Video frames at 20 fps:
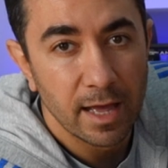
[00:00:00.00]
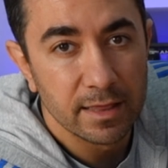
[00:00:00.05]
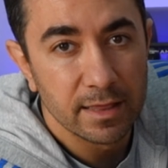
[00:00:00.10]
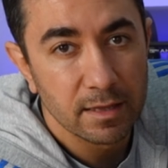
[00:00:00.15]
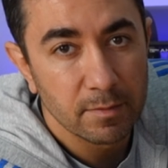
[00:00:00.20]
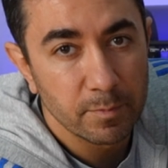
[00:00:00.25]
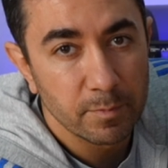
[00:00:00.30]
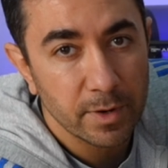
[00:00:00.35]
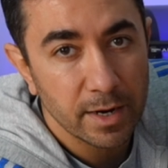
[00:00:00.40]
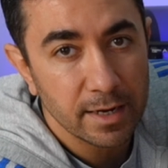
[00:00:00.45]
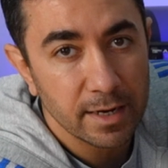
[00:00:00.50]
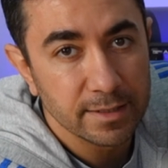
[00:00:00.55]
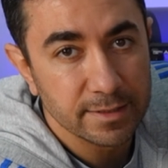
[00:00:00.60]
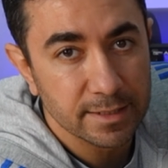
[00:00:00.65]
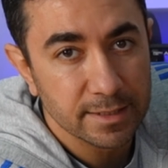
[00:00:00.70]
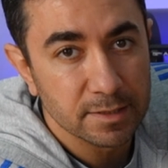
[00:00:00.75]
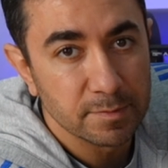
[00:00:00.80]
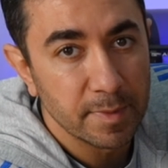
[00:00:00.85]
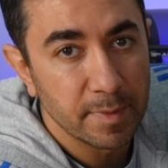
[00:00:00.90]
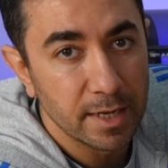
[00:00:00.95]
and the
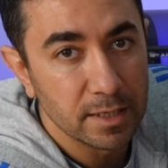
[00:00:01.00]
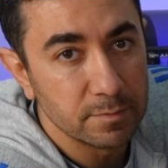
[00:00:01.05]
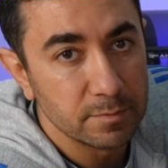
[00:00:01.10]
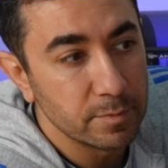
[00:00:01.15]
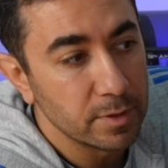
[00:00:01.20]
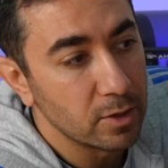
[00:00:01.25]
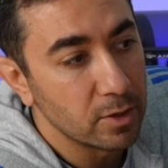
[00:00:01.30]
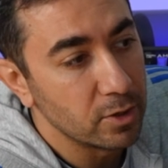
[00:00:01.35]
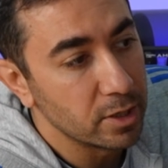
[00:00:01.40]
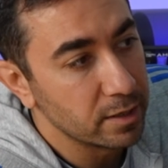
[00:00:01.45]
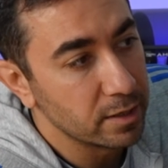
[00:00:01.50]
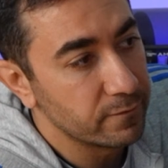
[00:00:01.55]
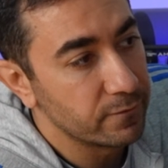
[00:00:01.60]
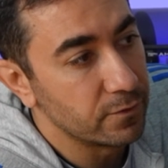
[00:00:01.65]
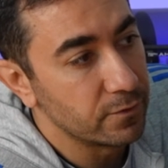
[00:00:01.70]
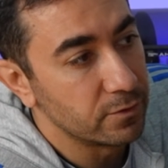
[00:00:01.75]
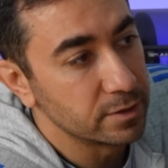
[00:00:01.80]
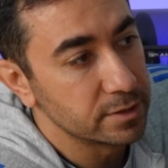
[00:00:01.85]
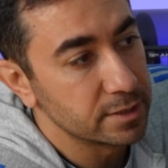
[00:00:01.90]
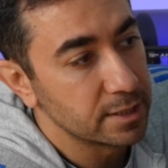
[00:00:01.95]
price is mind-blowing
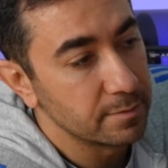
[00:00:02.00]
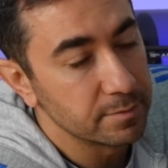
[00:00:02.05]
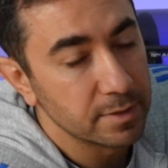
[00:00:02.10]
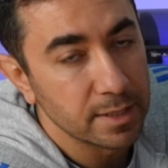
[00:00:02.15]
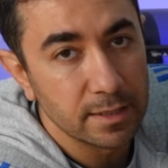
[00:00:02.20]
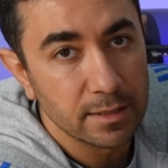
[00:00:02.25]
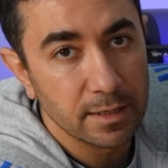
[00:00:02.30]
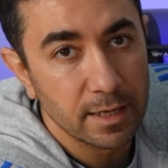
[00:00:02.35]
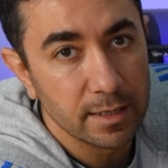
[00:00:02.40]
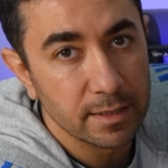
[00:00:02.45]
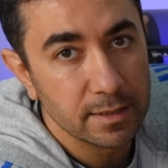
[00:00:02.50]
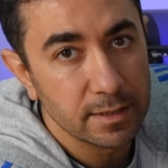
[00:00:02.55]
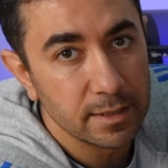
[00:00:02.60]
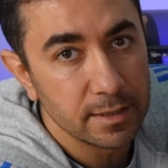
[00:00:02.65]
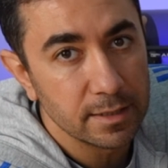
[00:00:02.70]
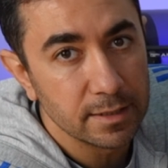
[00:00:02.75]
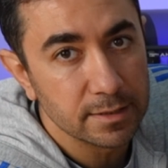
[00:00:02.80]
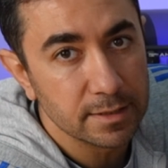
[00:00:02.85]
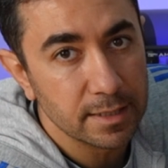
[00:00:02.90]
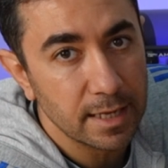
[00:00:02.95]
for something like
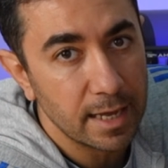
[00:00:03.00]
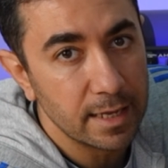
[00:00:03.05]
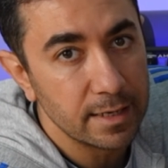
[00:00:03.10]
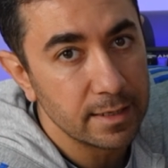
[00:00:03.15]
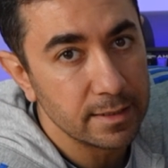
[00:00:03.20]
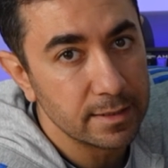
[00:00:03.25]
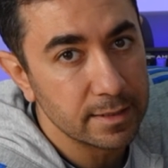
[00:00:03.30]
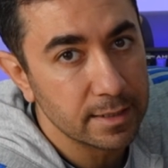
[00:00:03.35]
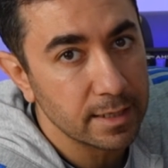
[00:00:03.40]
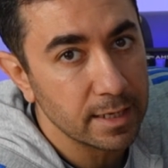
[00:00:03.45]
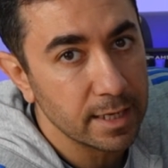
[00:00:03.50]
this and it